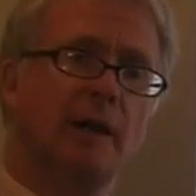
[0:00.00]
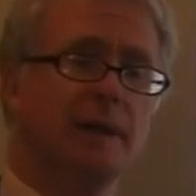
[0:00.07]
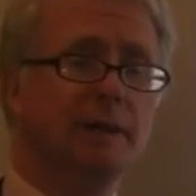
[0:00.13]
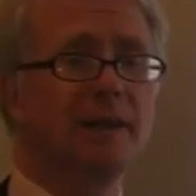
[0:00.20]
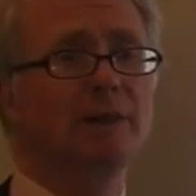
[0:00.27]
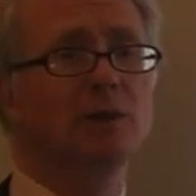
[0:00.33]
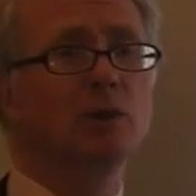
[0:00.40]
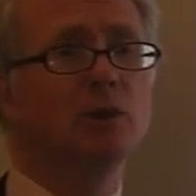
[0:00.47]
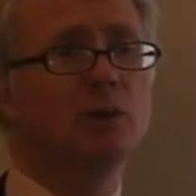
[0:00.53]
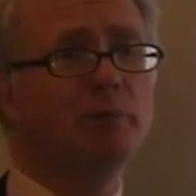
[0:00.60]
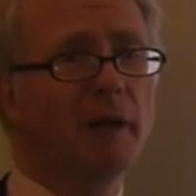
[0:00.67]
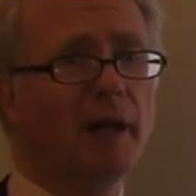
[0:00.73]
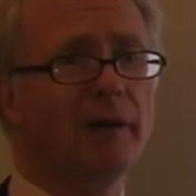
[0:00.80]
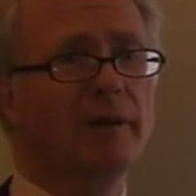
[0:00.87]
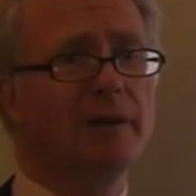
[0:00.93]
is that 2
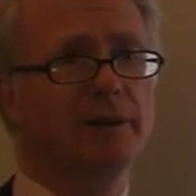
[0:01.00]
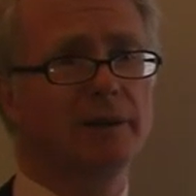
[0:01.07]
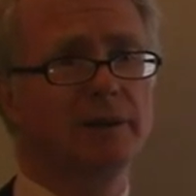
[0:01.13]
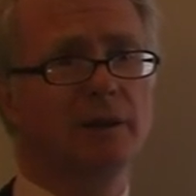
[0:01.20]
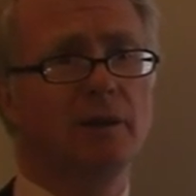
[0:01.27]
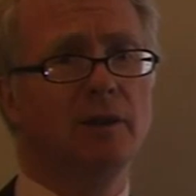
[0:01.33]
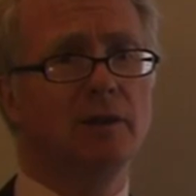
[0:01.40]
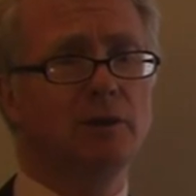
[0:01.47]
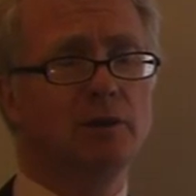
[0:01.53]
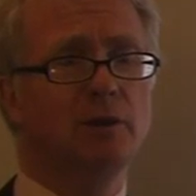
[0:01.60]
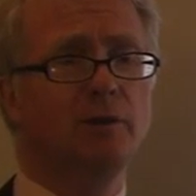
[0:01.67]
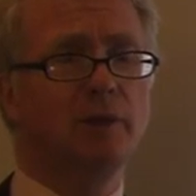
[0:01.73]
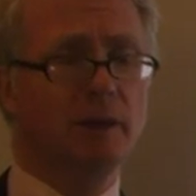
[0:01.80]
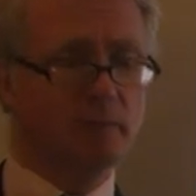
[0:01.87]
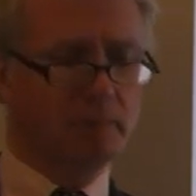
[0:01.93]
barriers to
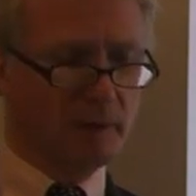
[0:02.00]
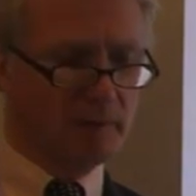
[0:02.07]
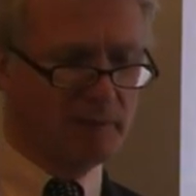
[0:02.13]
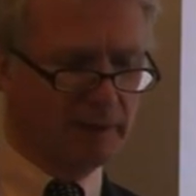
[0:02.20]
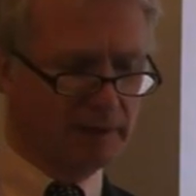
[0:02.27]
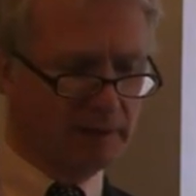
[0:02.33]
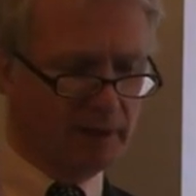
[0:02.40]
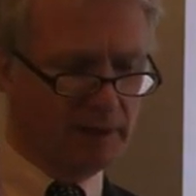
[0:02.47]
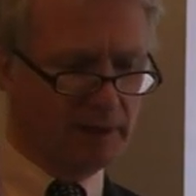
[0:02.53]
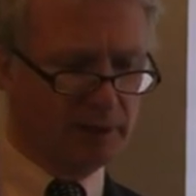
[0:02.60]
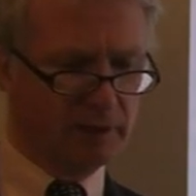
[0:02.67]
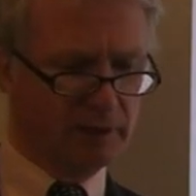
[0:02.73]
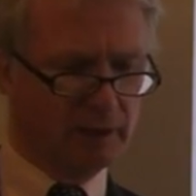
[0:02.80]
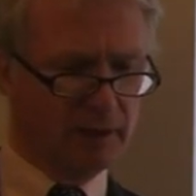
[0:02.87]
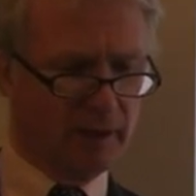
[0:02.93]
the
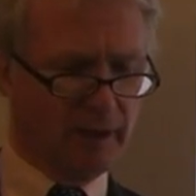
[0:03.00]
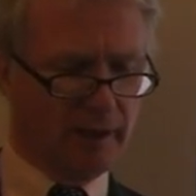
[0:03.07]
implementation